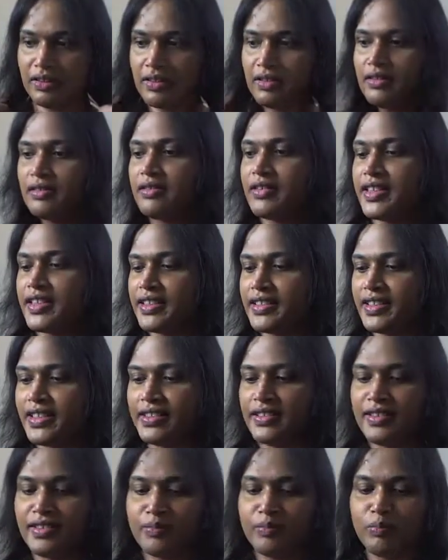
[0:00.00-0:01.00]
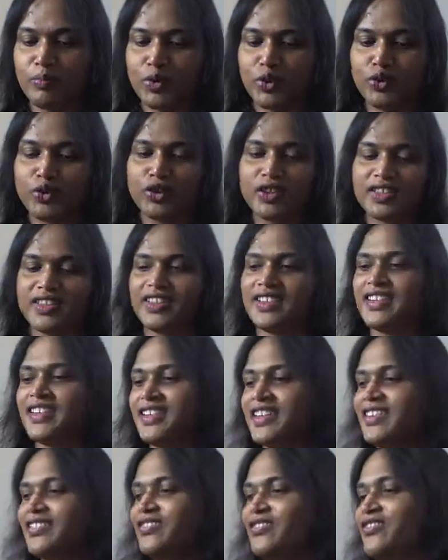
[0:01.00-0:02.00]
Oh, I did get the book,
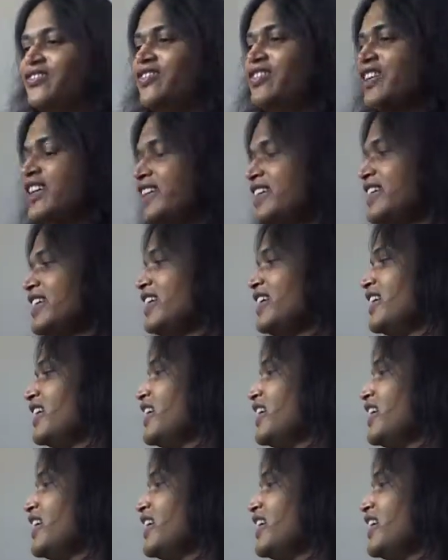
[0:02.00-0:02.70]
the Frida